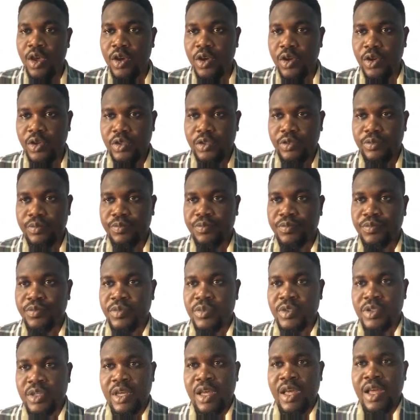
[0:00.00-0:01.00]
Good.
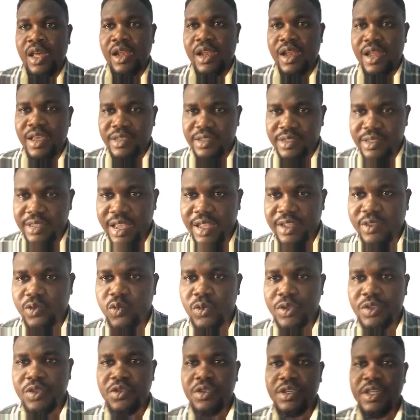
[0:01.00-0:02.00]
Let's start
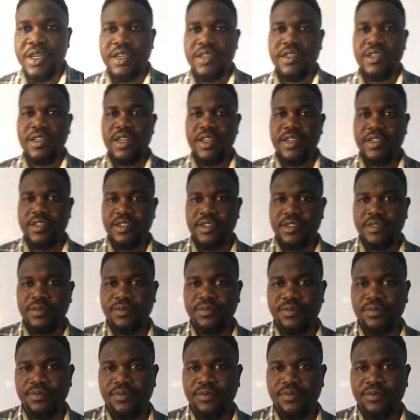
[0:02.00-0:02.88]
with today's lesson.